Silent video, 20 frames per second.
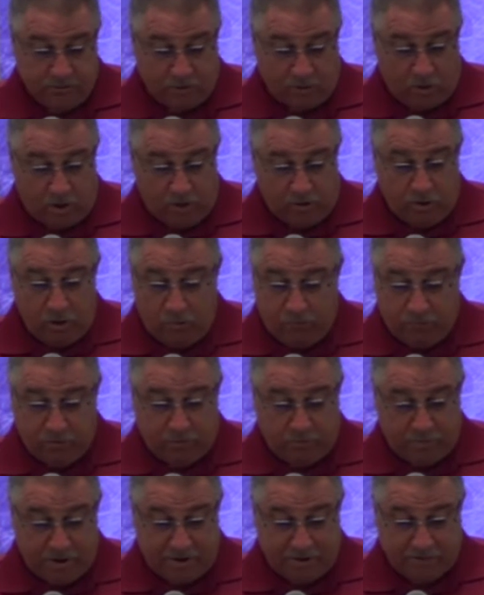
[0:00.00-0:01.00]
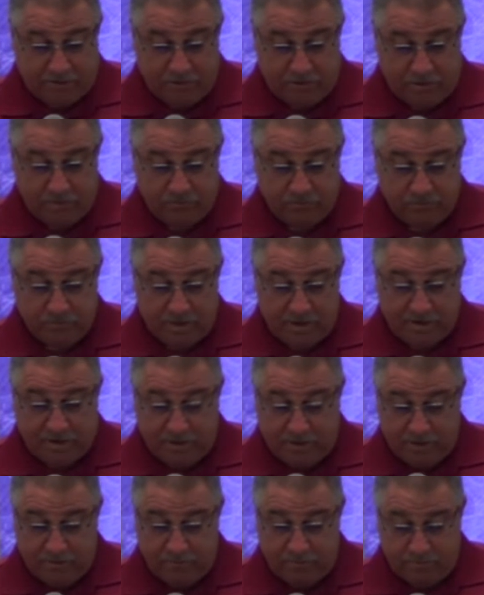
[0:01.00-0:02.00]
They're all over the backyard. I
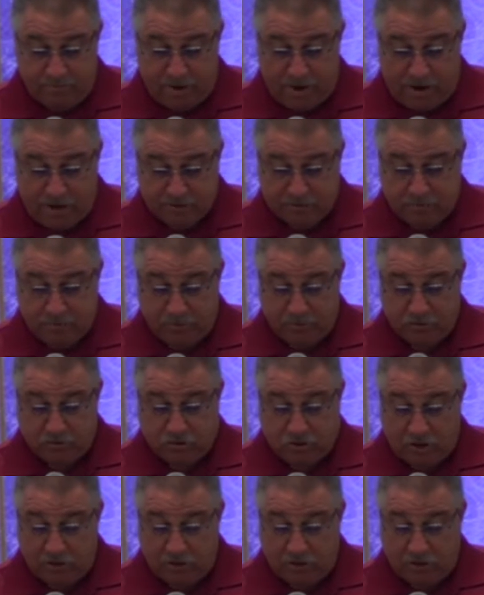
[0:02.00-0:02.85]
can give them to hospitals,